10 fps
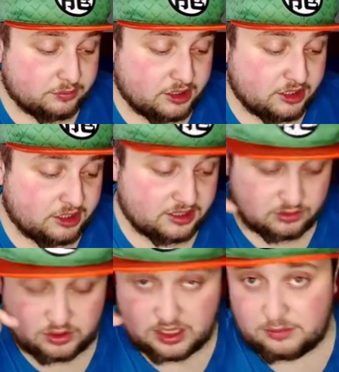me
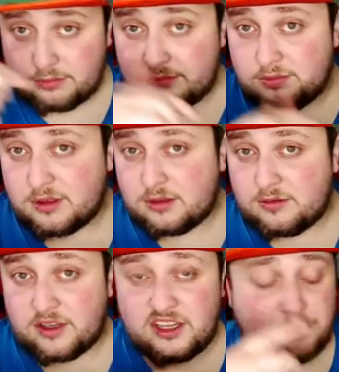Instagram,
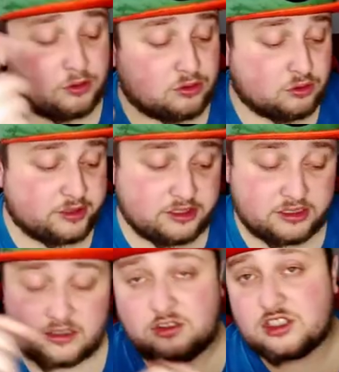Facebook,
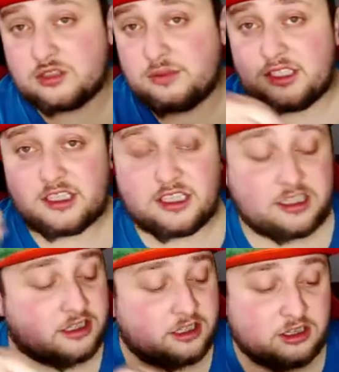Twitter, social
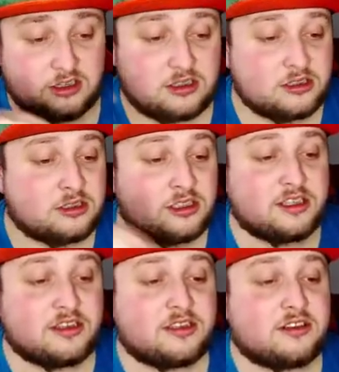media, all
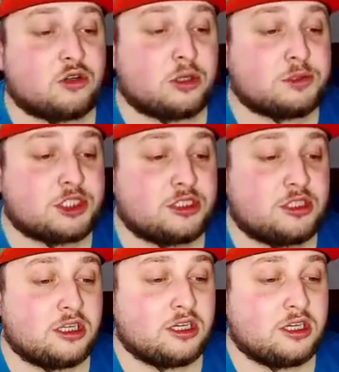links in the description.